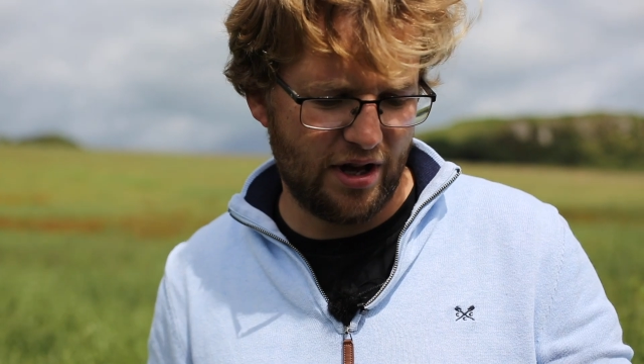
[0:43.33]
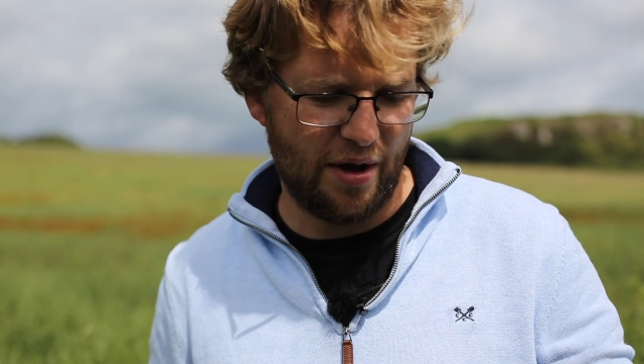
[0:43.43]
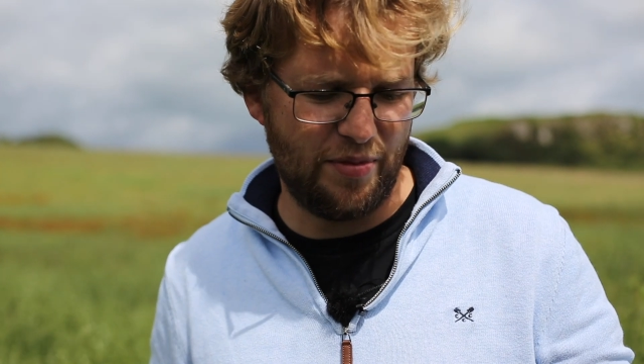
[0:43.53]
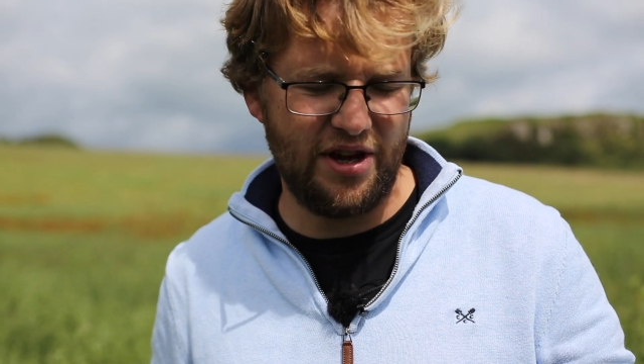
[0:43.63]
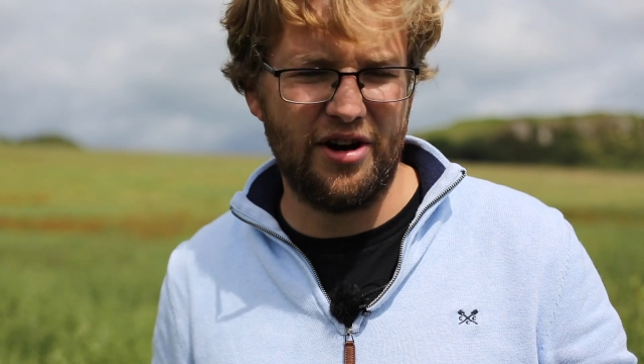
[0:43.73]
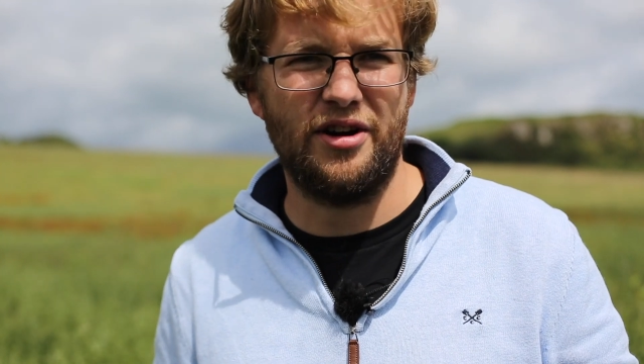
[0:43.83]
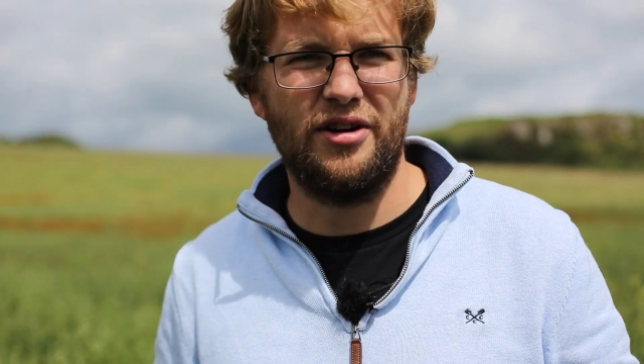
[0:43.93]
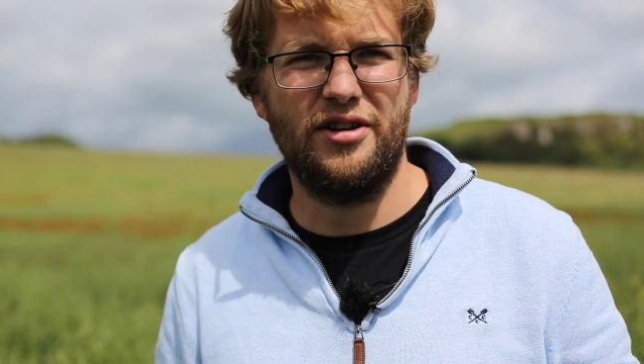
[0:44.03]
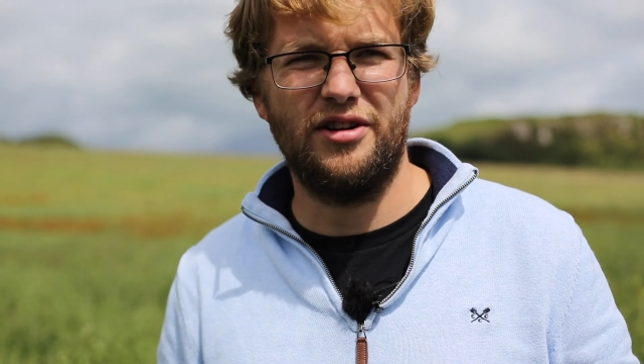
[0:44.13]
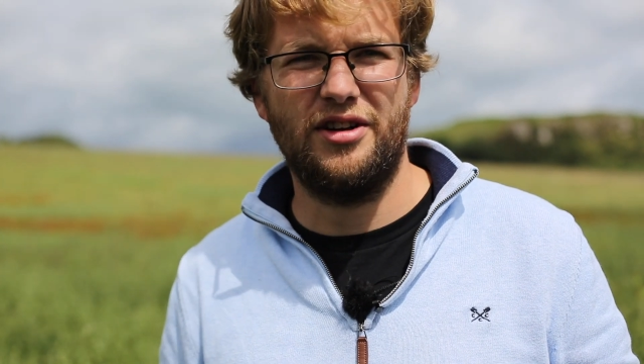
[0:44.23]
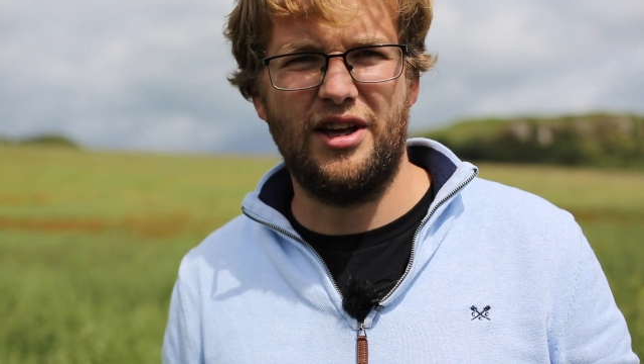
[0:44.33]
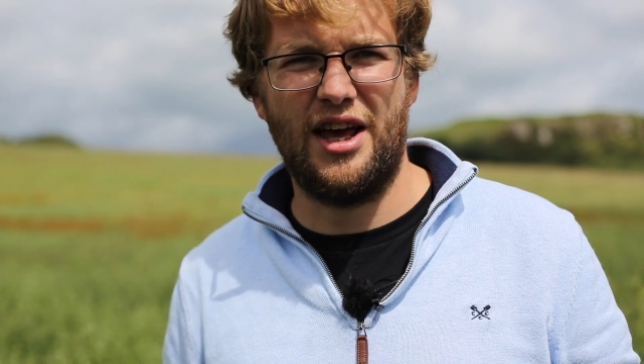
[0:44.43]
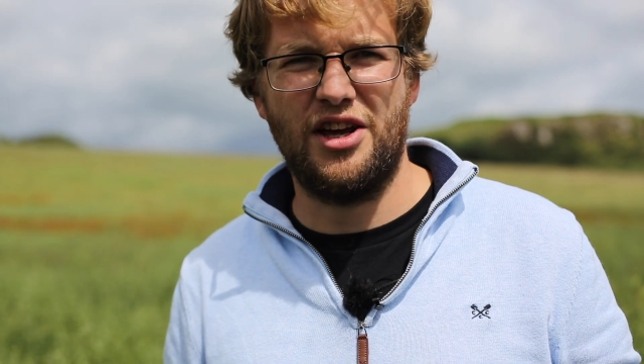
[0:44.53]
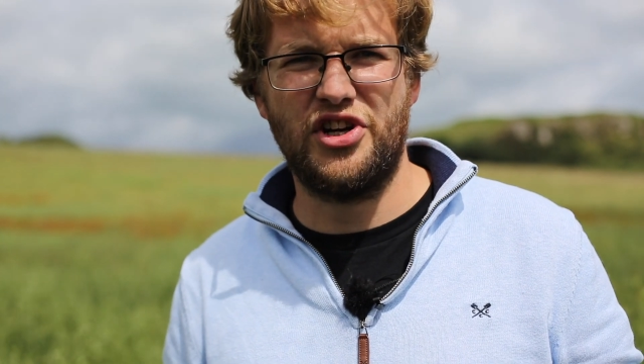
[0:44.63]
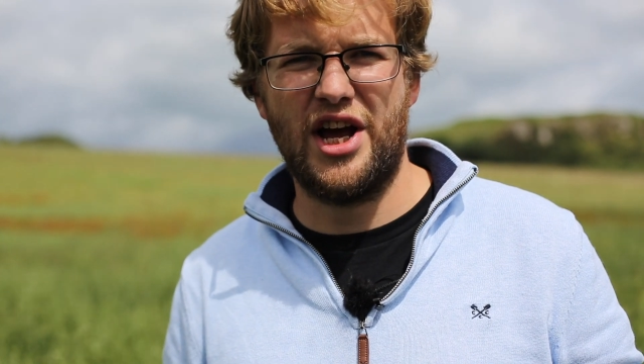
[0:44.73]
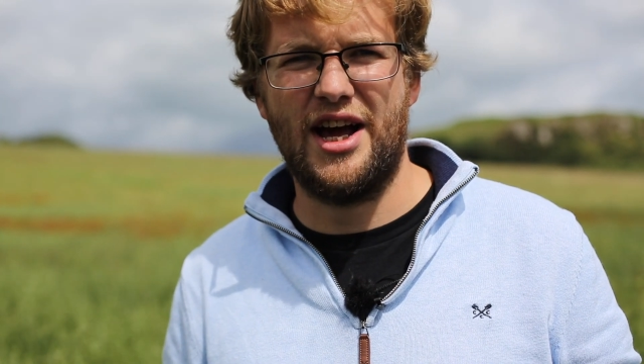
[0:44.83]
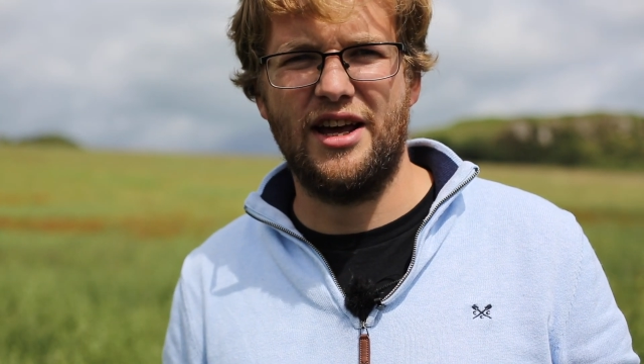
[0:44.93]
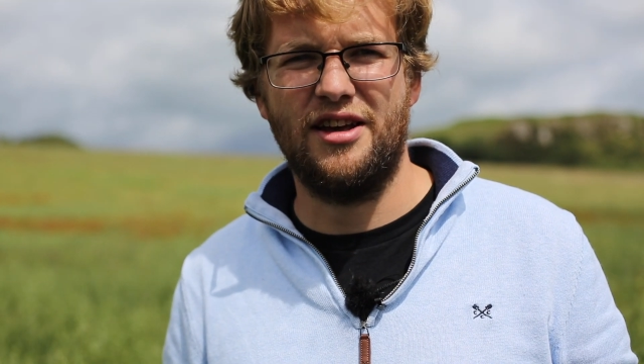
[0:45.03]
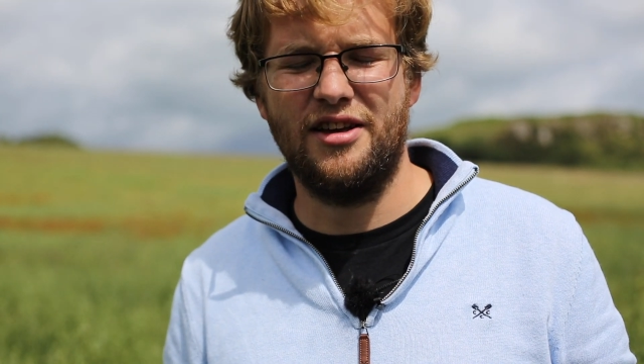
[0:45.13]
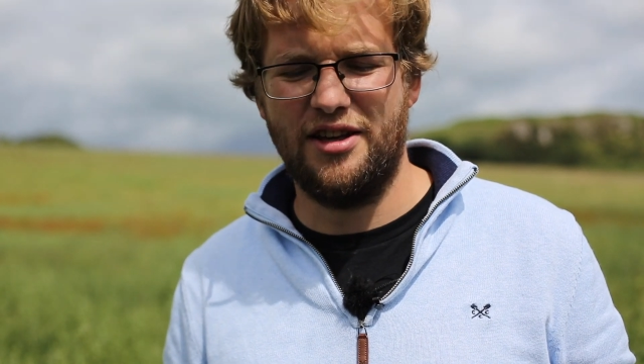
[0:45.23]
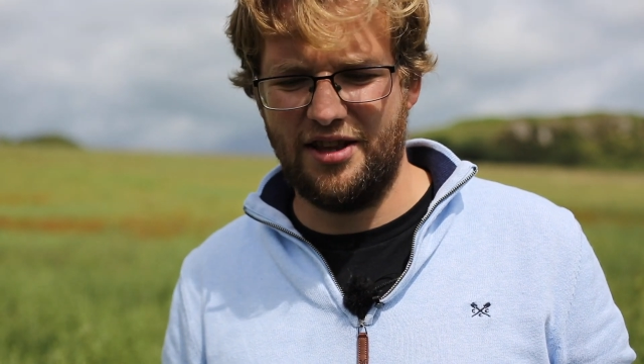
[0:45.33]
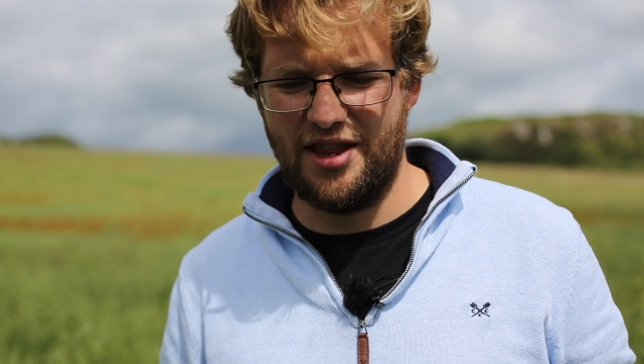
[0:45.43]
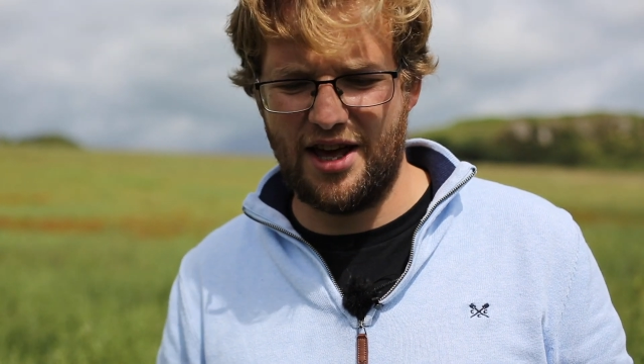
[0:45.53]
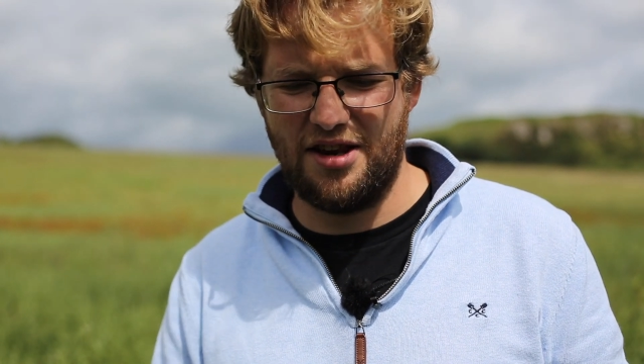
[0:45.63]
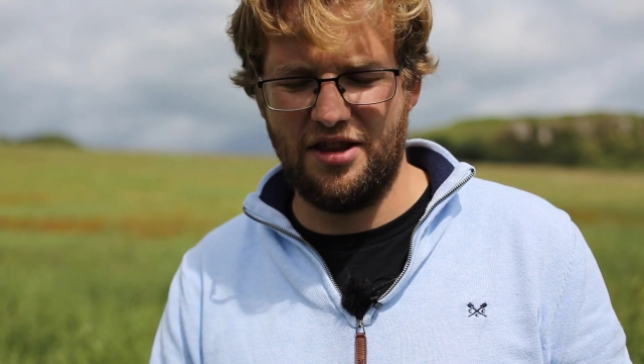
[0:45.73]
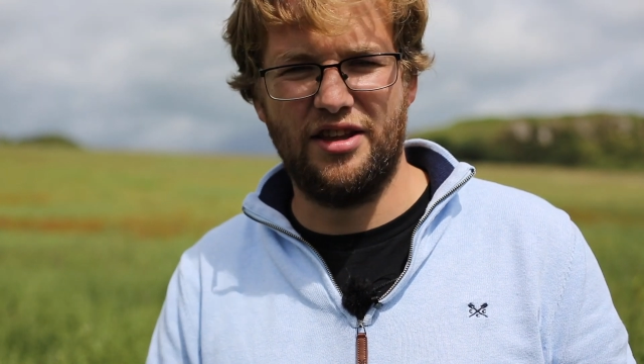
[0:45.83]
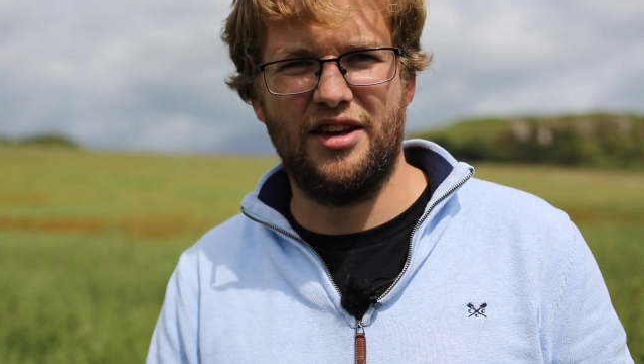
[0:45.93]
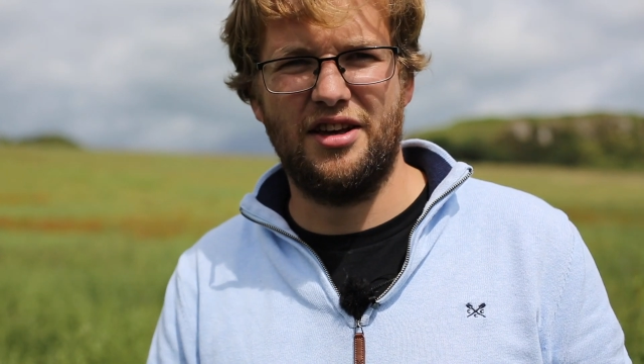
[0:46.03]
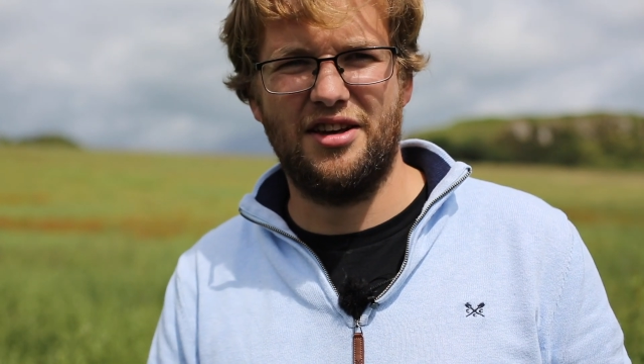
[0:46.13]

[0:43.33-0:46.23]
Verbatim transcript: a metre-ish high, then